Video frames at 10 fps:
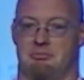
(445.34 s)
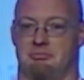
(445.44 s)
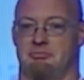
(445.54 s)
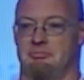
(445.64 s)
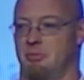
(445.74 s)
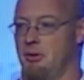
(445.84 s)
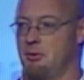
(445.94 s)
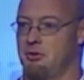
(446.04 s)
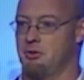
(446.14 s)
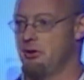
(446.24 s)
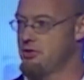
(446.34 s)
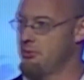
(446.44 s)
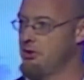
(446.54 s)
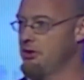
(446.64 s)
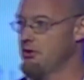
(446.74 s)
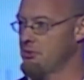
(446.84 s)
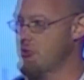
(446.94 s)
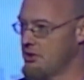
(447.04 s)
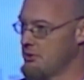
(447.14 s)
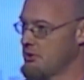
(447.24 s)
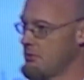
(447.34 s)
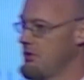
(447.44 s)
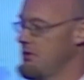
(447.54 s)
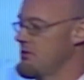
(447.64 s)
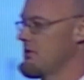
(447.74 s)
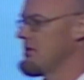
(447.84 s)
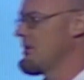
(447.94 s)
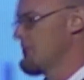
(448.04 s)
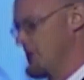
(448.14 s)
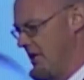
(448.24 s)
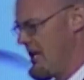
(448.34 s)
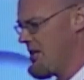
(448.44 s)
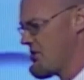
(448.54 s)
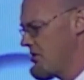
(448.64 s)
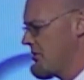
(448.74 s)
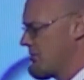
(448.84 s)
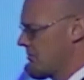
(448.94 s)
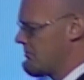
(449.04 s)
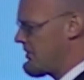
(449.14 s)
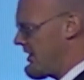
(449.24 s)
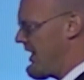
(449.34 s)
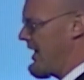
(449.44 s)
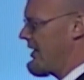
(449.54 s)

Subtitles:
Why don't we try with some of those? We can start with some of those. He's like, well, yeah, sure. What do you got?